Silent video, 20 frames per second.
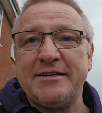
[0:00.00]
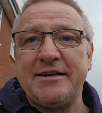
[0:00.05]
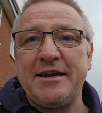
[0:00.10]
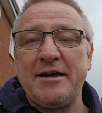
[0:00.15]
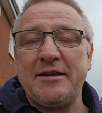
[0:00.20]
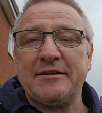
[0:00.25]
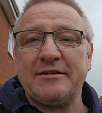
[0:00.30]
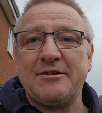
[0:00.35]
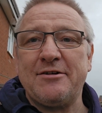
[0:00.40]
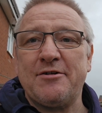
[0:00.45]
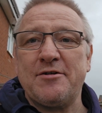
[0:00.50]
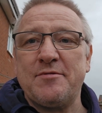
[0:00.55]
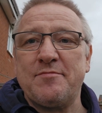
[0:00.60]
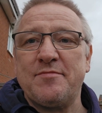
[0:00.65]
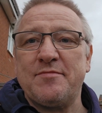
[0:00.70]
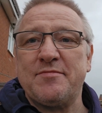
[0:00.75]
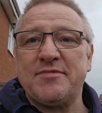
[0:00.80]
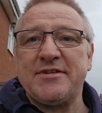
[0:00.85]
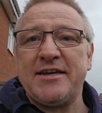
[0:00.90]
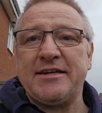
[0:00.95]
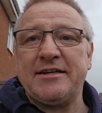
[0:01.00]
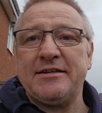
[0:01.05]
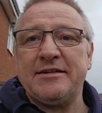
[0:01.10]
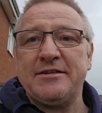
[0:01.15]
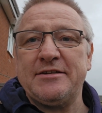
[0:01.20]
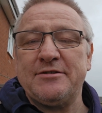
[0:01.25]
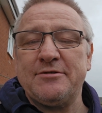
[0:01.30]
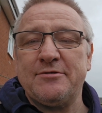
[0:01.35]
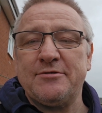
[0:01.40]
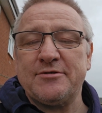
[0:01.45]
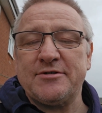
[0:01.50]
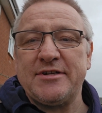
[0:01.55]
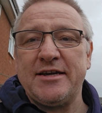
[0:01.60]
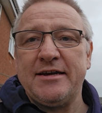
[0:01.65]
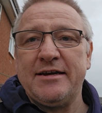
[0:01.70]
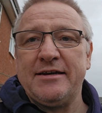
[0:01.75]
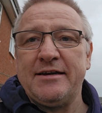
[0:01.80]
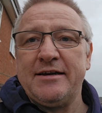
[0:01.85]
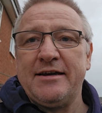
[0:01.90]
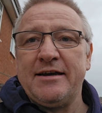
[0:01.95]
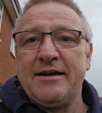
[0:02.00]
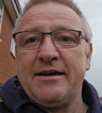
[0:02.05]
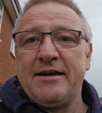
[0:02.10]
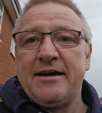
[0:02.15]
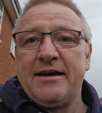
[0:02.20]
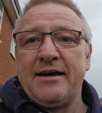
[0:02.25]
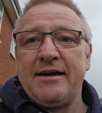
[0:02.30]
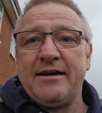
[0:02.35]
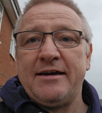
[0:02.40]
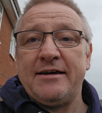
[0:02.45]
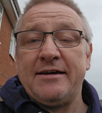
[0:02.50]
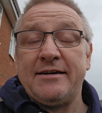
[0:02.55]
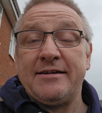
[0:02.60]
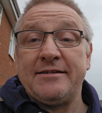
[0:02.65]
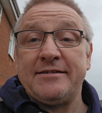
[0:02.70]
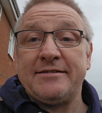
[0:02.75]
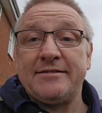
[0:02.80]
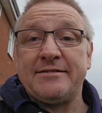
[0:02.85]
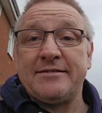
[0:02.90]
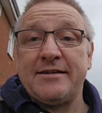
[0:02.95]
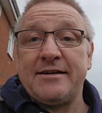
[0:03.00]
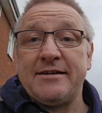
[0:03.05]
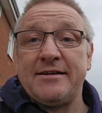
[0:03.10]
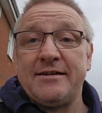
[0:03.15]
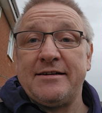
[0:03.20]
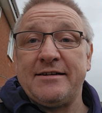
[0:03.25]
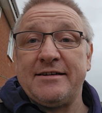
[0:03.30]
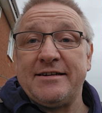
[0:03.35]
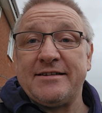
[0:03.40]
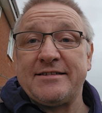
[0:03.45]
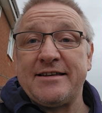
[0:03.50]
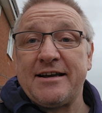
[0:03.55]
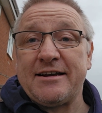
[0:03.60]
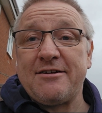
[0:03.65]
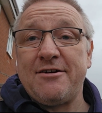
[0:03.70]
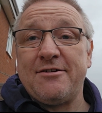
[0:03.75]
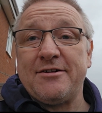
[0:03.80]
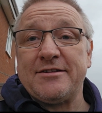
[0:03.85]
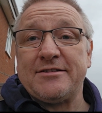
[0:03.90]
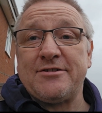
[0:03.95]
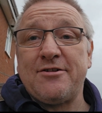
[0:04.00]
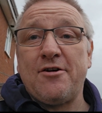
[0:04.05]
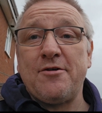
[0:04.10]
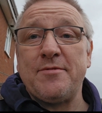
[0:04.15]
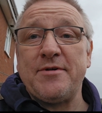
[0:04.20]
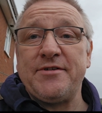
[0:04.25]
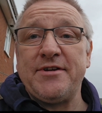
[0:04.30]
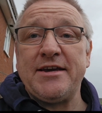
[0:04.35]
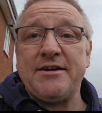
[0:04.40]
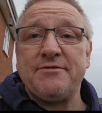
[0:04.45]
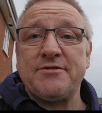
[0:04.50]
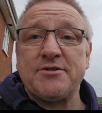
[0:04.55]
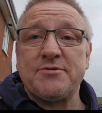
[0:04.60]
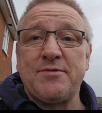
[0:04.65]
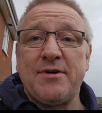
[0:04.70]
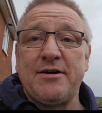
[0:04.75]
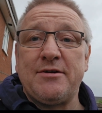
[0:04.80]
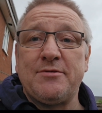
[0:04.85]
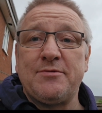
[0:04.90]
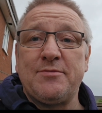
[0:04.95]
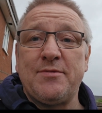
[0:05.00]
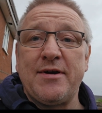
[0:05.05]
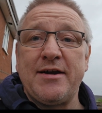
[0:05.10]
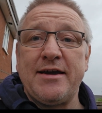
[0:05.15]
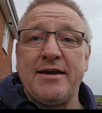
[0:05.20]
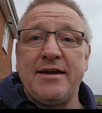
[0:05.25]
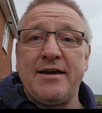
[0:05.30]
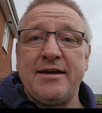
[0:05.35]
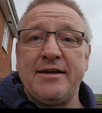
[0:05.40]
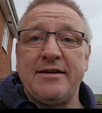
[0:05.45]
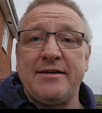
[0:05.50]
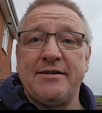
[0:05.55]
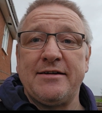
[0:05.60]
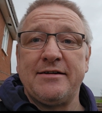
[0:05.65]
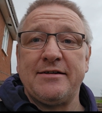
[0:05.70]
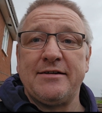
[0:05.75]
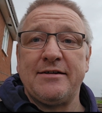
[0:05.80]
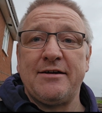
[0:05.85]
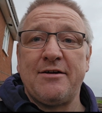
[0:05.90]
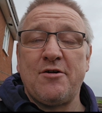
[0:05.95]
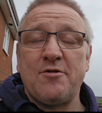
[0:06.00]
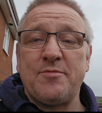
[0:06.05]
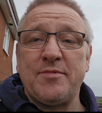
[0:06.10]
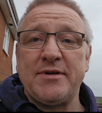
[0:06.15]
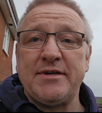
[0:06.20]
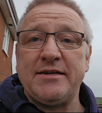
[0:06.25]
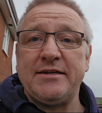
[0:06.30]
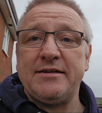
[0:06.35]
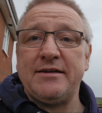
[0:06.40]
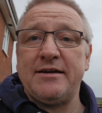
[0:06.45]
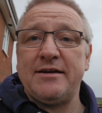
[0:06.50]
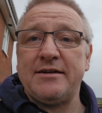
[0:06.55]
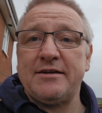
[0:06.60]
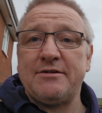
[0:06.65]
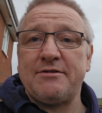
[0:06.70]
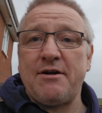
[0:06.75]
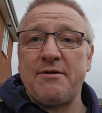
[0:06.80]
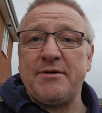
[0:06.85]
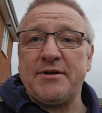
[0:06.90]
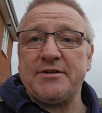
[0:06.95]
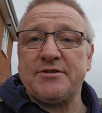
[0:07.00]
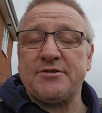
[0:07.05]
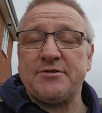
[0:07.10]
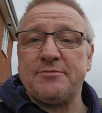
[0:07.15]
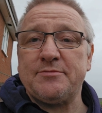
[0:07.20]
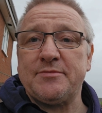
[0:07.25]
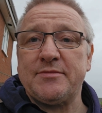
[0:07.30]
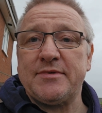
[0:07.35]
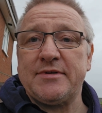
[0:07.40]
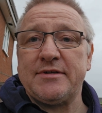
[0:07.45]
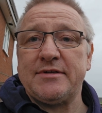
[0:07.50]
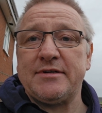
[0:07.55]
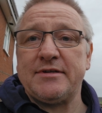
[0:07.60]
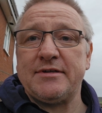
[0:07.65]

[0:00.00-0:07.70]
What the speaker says: You can kind of take it indoors, and it's that kind of time of year as well where I'll be growing some